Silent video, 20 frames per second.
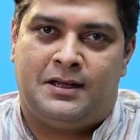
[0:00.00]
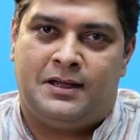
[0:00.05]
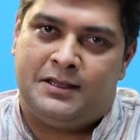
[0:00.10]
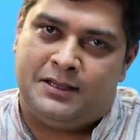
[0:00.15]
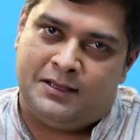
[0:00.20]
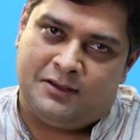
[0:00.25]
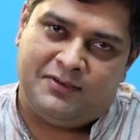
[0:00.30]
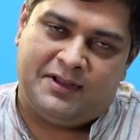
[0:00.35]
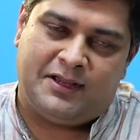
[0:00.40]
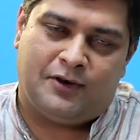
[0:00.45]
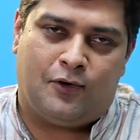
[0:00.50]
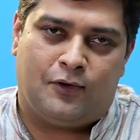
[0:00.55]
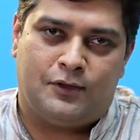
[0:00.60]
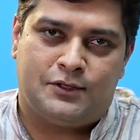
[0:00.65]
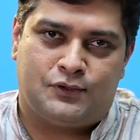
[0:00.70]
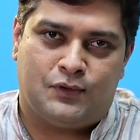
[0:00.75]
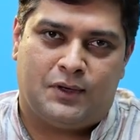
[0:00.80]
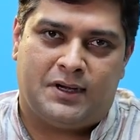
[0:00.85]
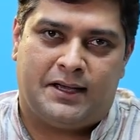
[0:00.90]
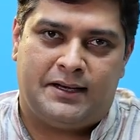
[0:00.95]
Here we can
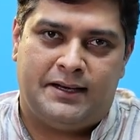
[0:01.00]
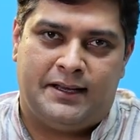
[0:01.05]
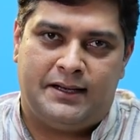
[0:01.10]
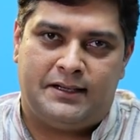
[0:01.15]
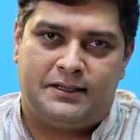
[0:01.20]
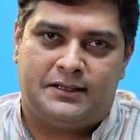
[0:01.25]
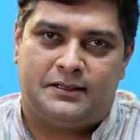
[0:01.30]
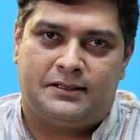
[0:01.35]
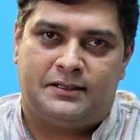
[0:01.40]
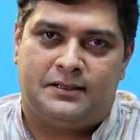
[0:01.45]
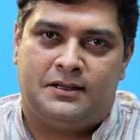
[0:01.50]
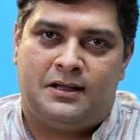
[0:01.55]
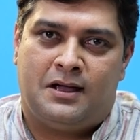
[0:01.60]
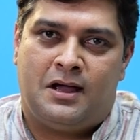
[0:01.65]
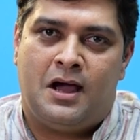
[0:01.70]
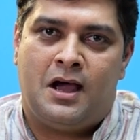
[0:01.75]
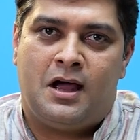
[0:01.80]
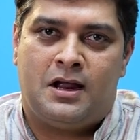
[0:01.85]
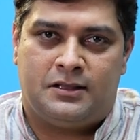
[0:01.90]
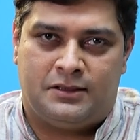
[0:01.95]
also connect
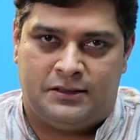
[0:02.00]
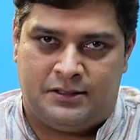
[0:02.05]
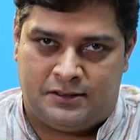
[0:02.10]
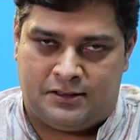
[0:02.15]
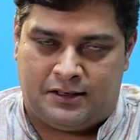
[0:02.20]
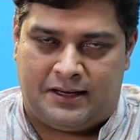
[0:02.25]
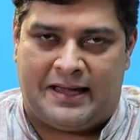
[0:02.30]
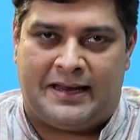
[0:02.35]
the